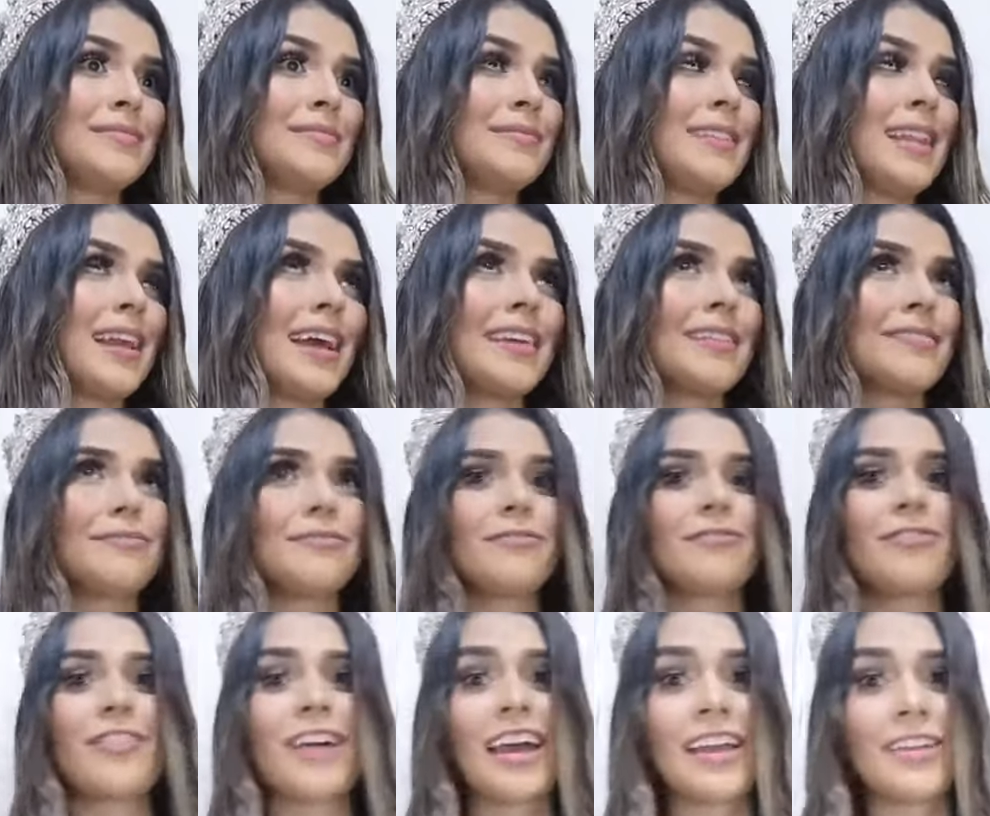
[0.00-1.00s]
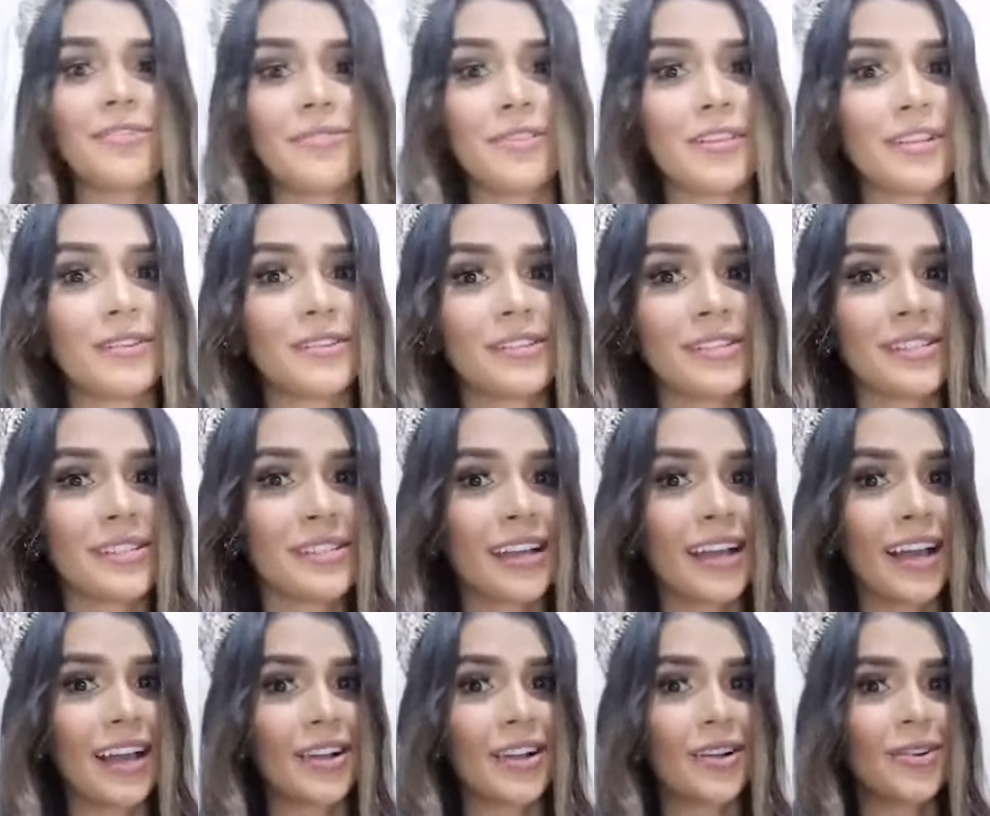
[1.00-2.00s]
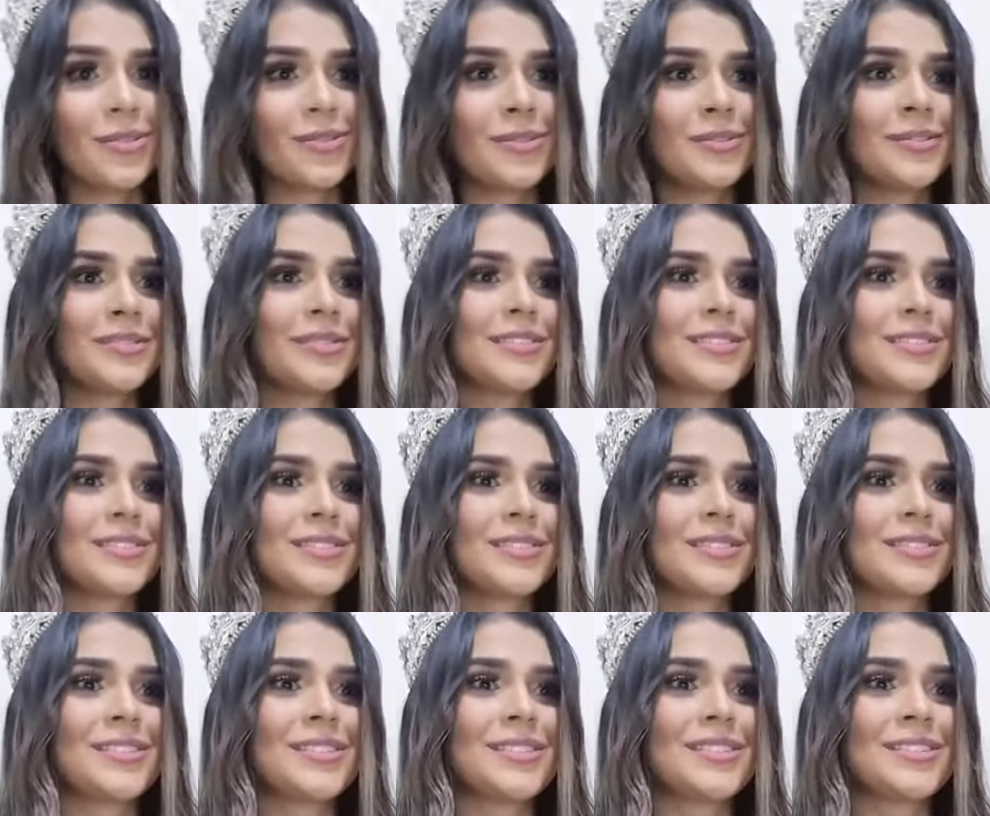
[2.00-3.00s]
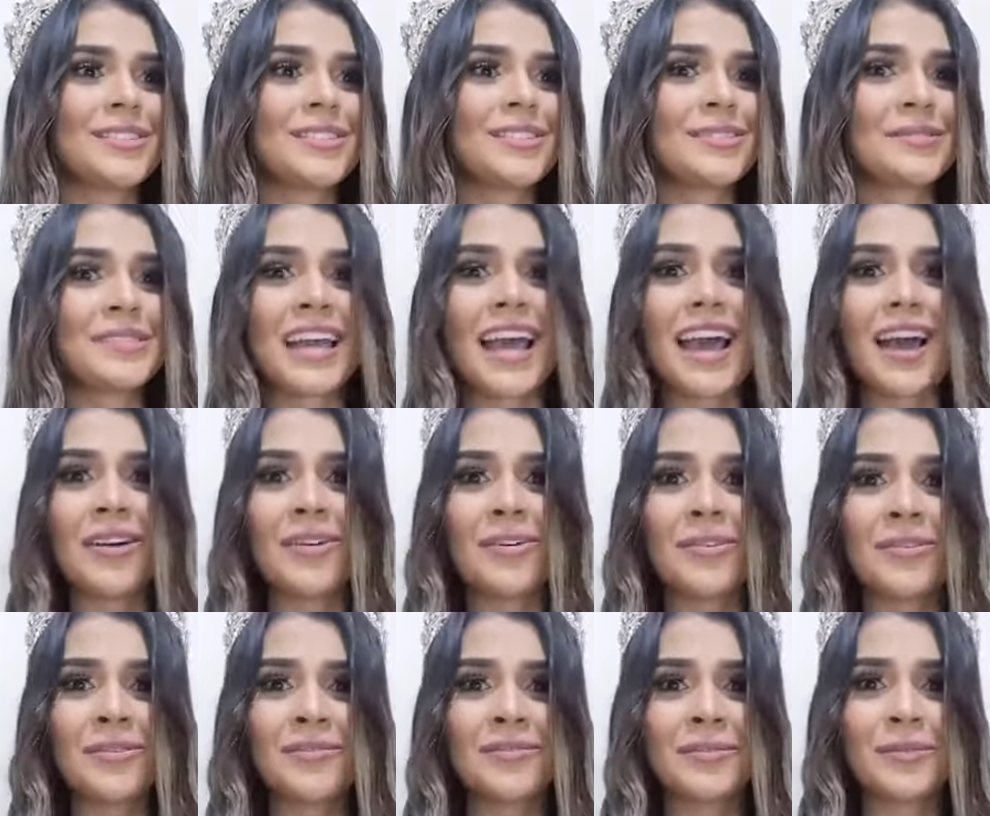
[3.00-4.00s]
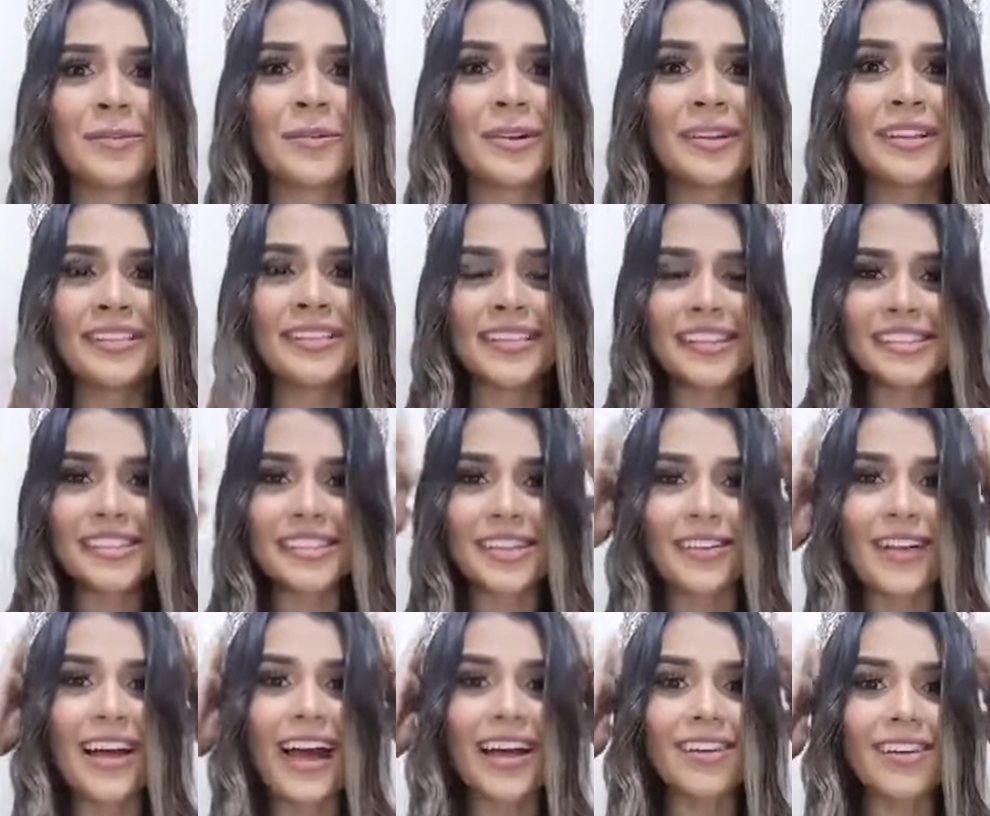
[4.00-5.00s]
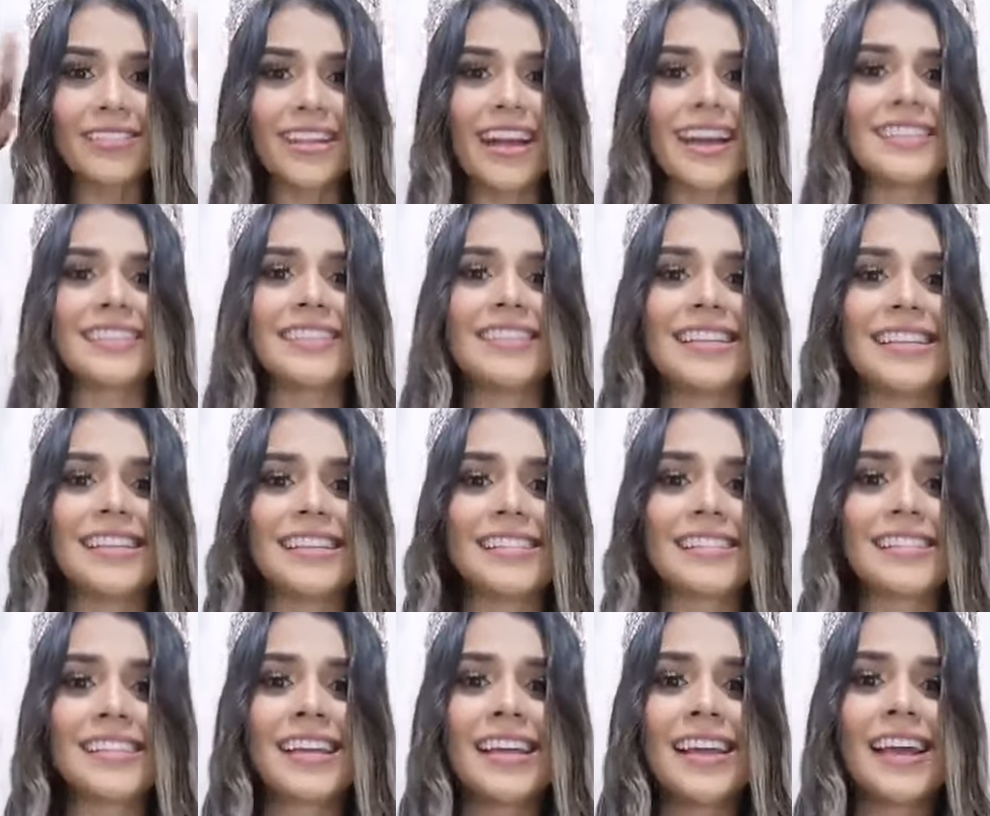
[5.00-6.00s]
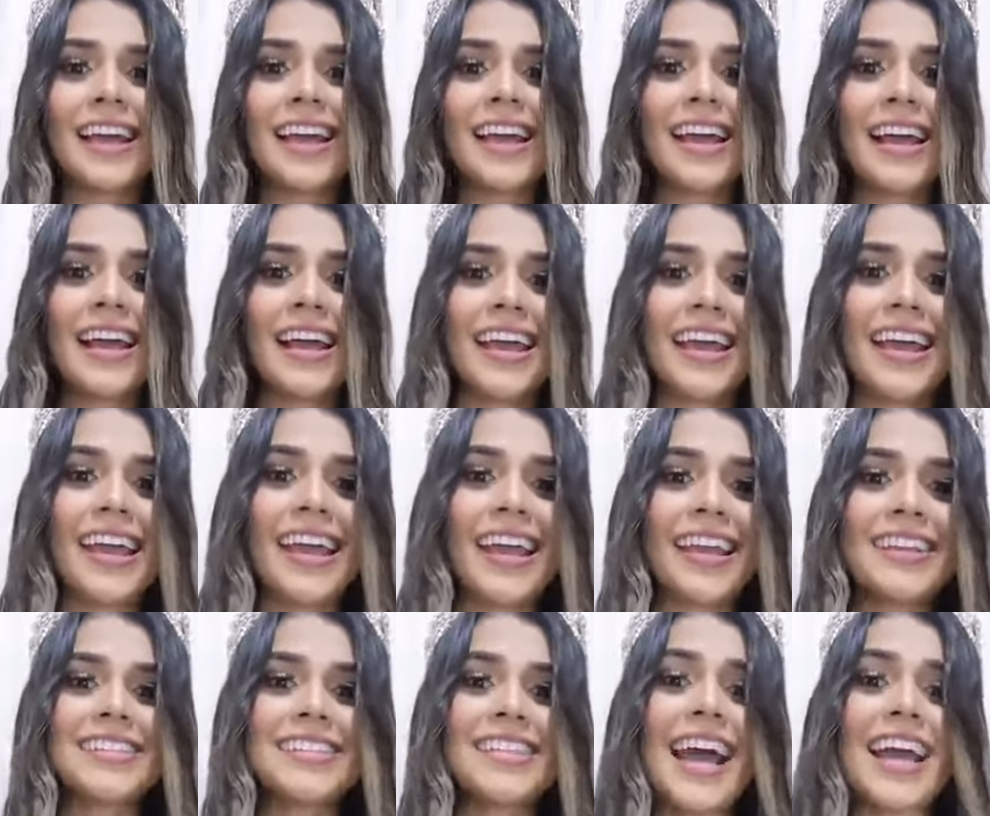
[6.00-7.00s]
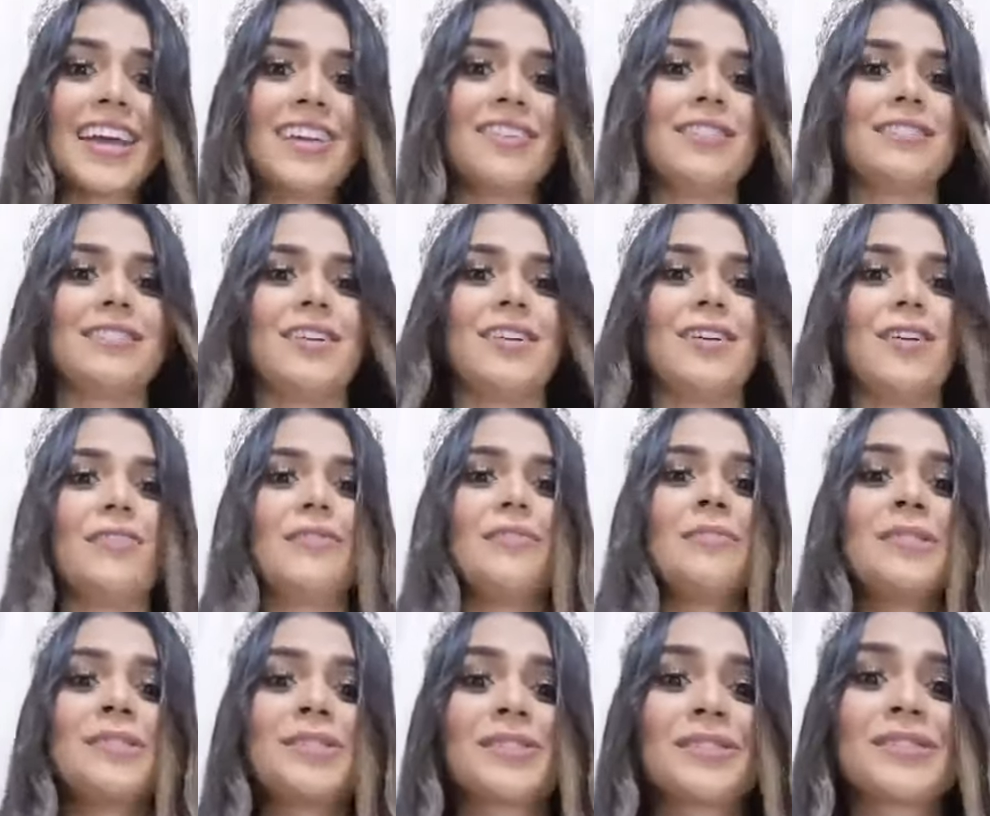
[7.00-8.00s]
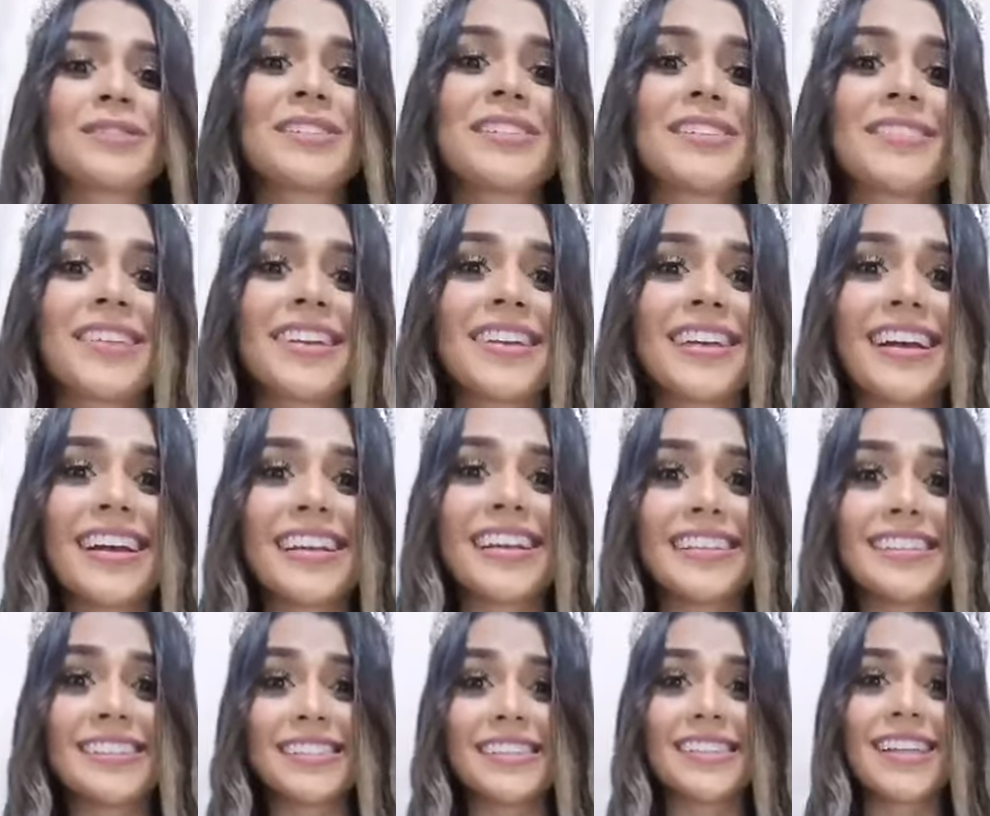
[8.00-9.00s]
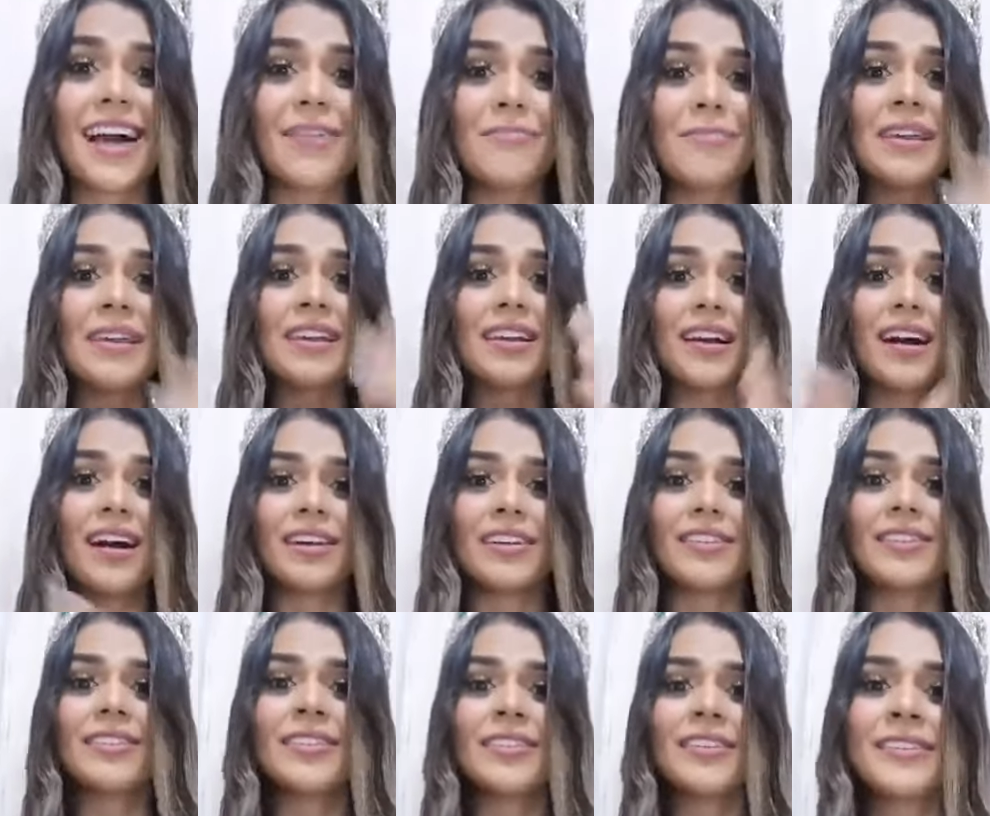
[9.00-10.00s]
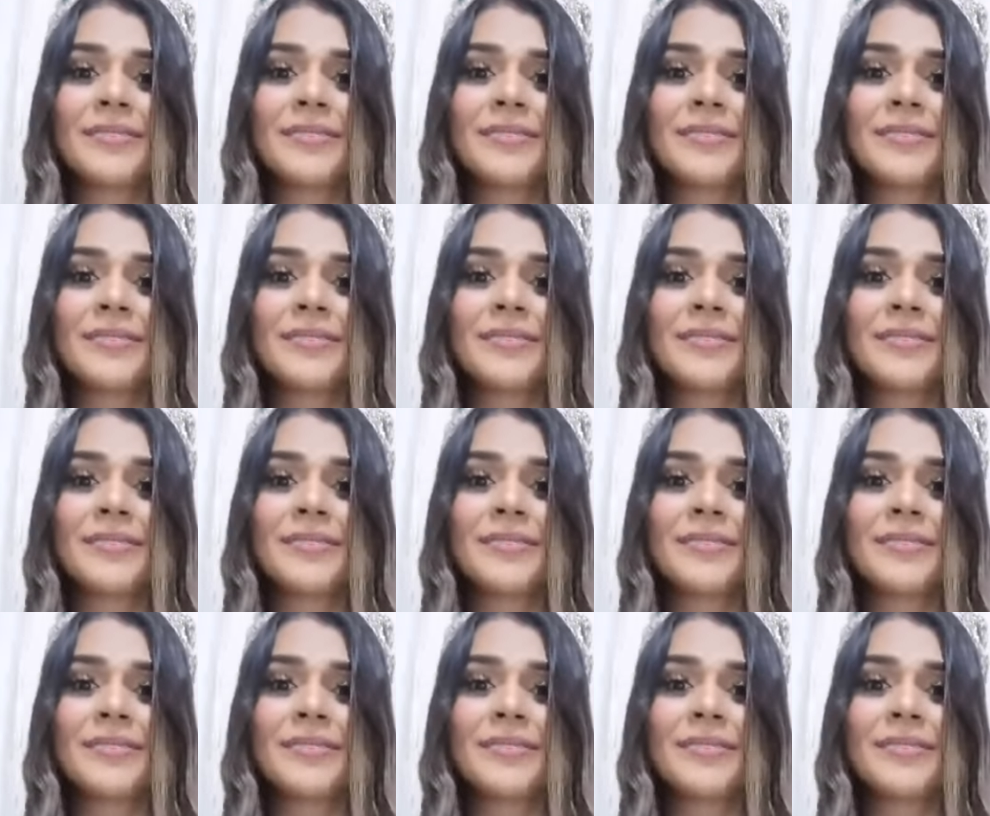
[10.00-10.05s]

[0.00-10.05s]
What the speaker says: like 5 years ago. So now wearing this crown and this title of Miss Costa Rica, it's a big honor.